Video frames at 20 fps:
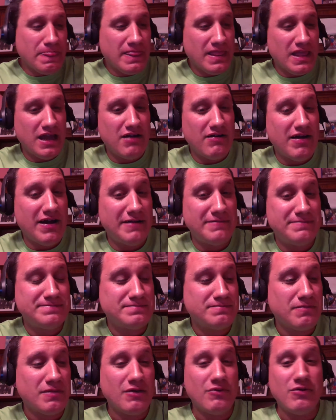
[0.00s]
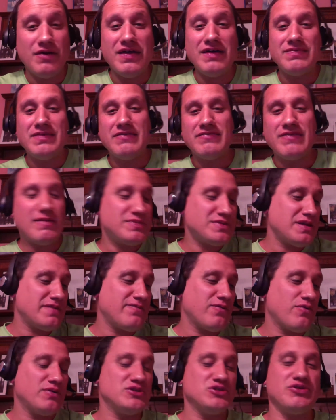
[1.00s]
All right. Well, that wraps it up
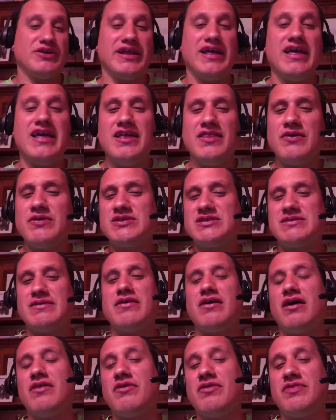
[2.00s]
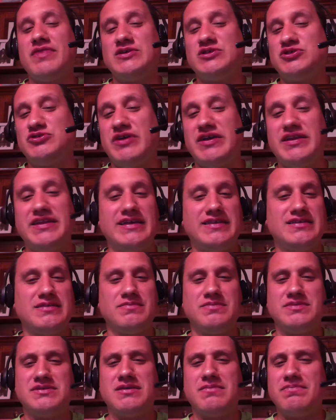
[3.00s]
for what's trending. There are some other things trending.
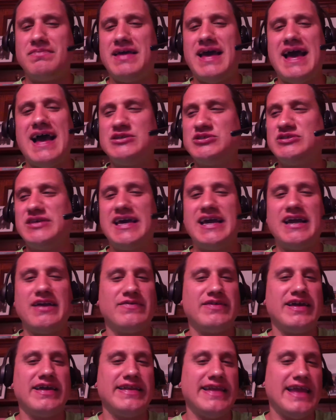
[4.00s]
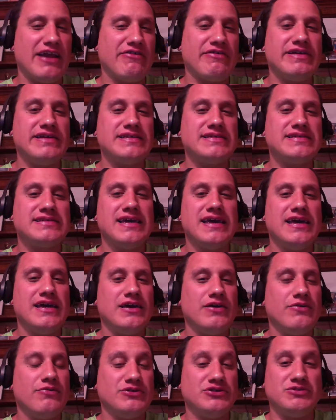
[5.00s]
Some hashtag of Canaries,
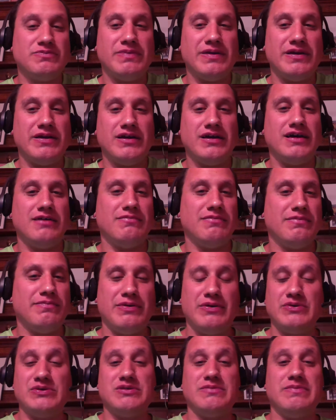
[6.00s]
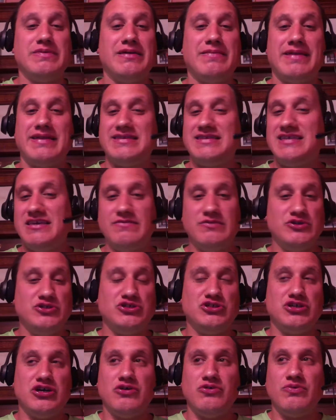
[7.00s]
which appears to be about a TV
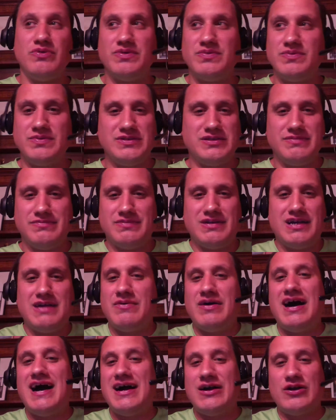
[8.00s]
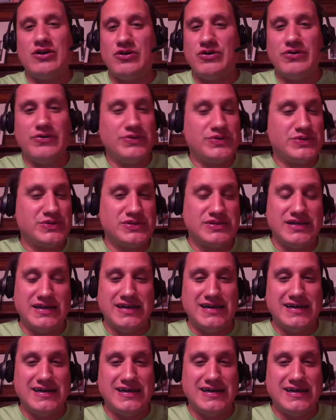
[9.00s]
show with a couple hot girls.